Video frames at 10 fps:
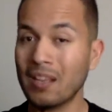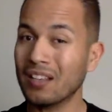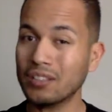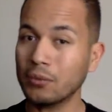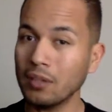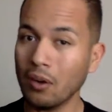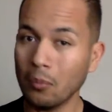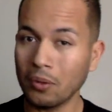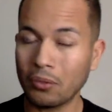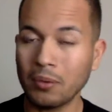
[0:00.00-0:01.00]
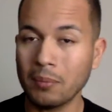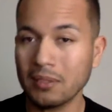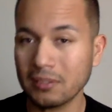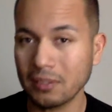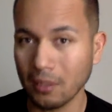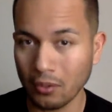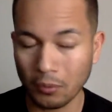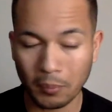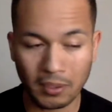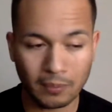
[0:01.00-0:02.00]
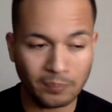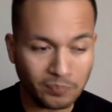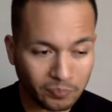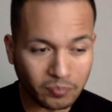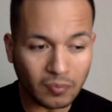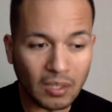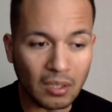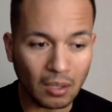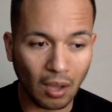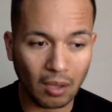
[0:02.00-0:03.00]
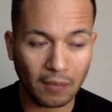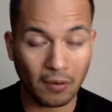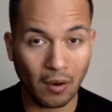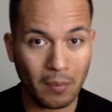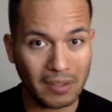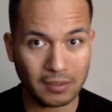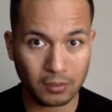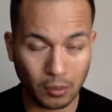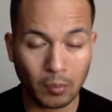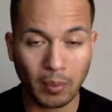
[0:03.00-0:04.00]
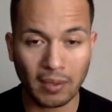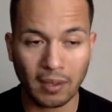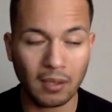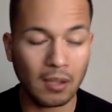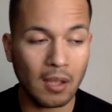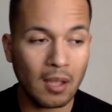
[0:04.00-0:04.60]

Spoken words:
Because over 3 months is a little bit long if a home hasn't sold by then.